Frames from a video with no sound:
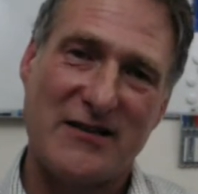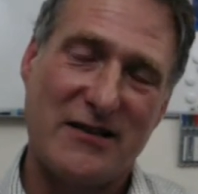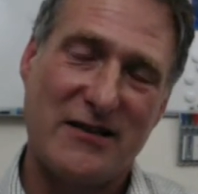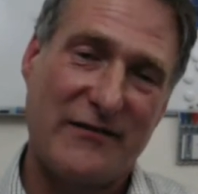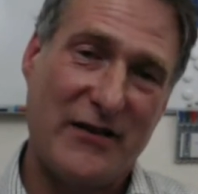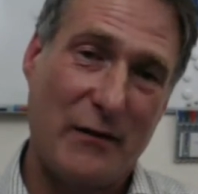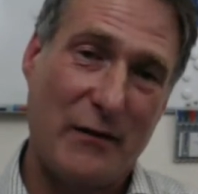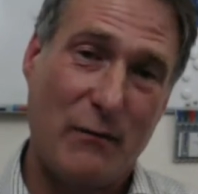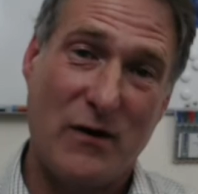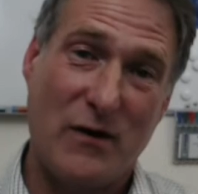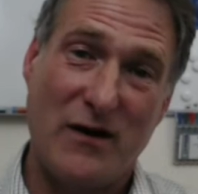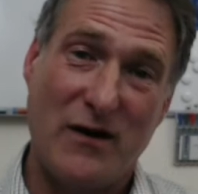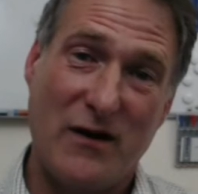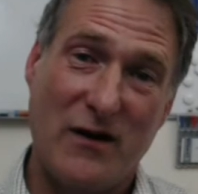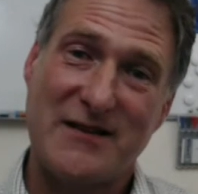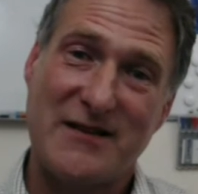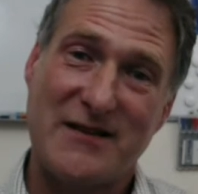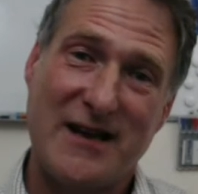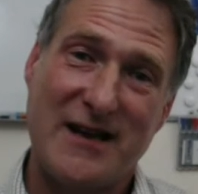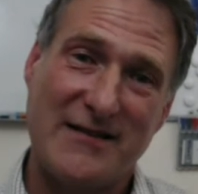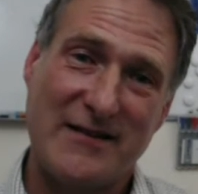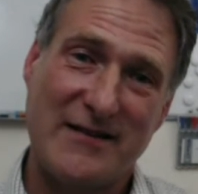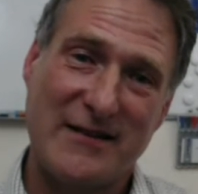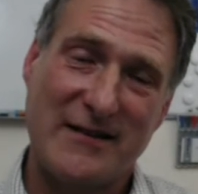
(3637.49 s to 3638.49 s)
that if they work
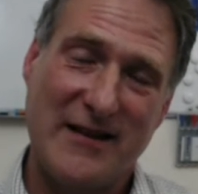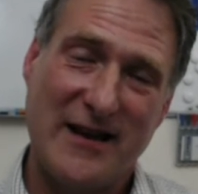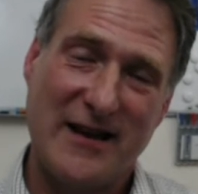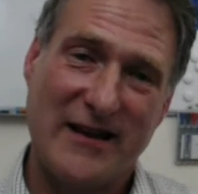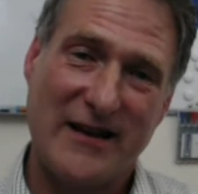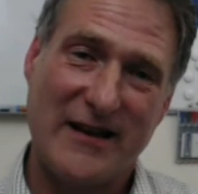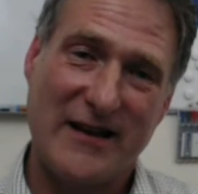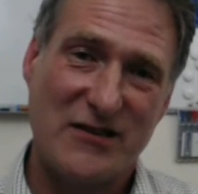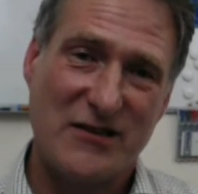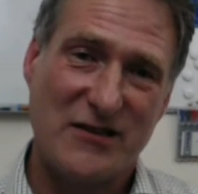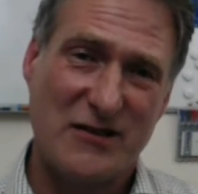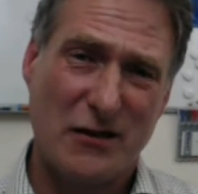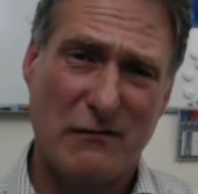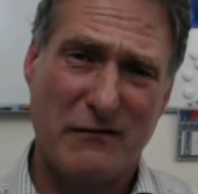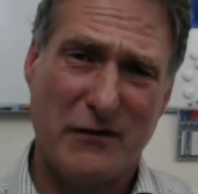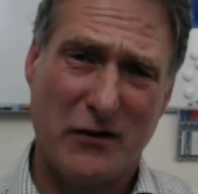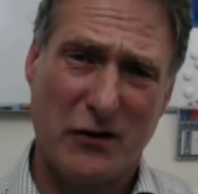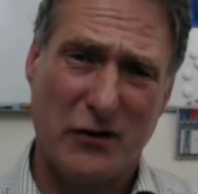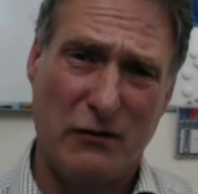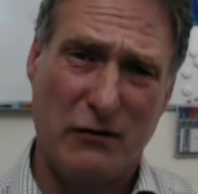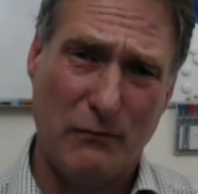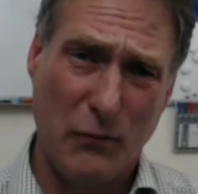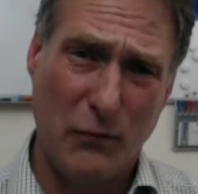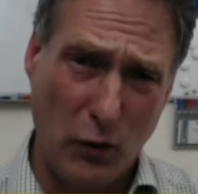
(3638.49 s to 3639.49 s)
together they can solve a
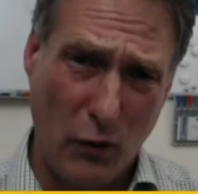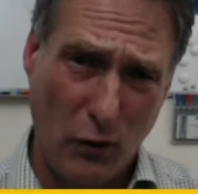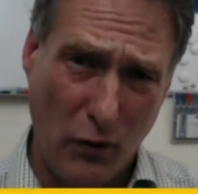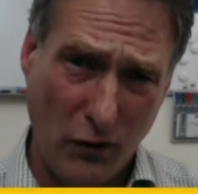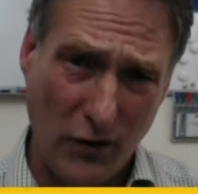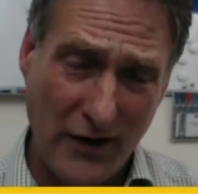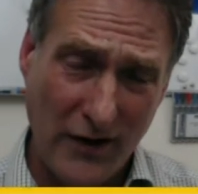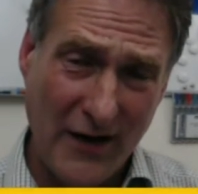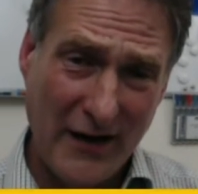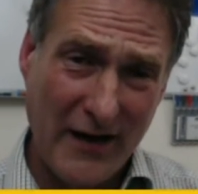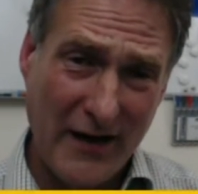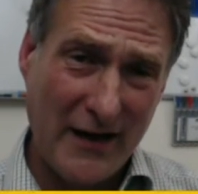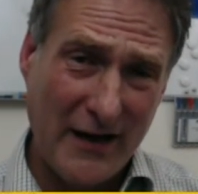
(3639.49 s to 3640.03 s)
lot more.